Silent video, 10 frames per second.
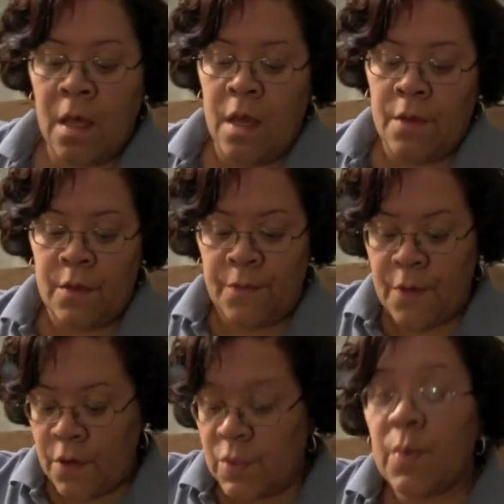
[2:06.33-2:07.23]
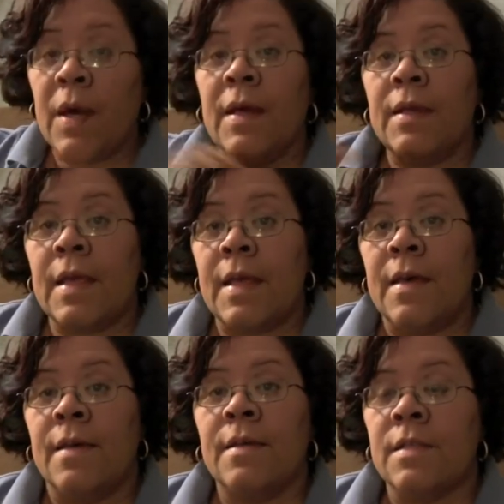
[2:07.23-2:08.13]
the first one
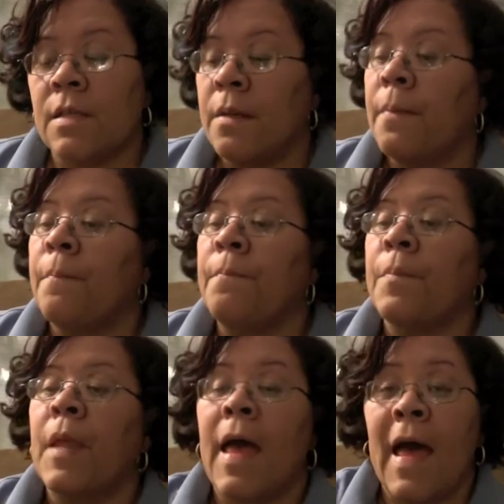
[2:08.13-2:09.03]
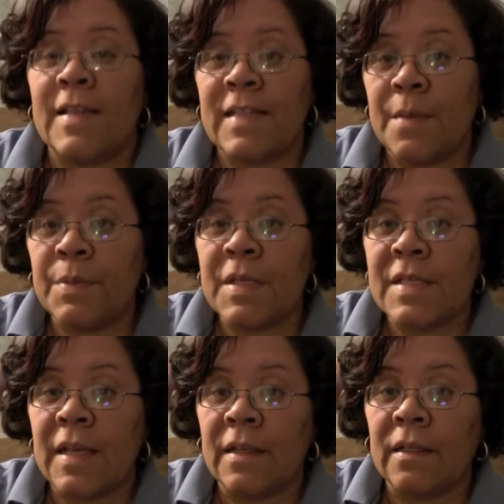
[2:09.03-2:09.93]
is Haskin
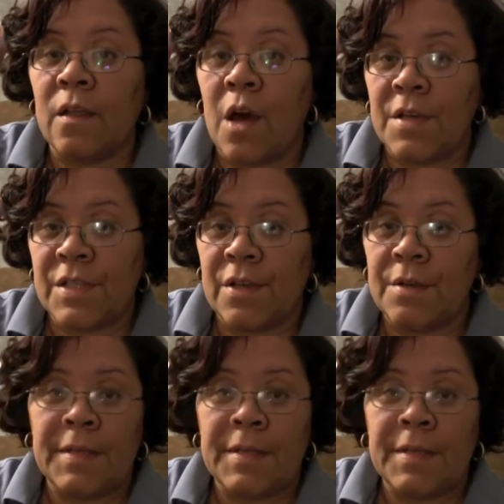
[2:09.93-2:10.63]
Placenta Glosser,